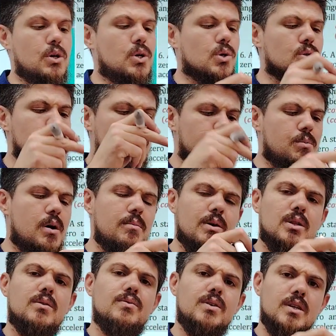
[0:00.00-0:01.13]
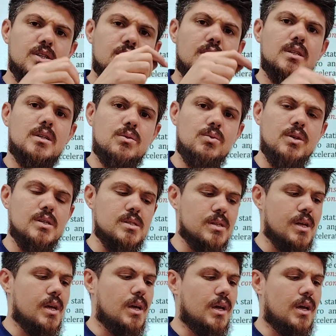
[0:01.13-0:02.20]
Because the moment of inertia decreased,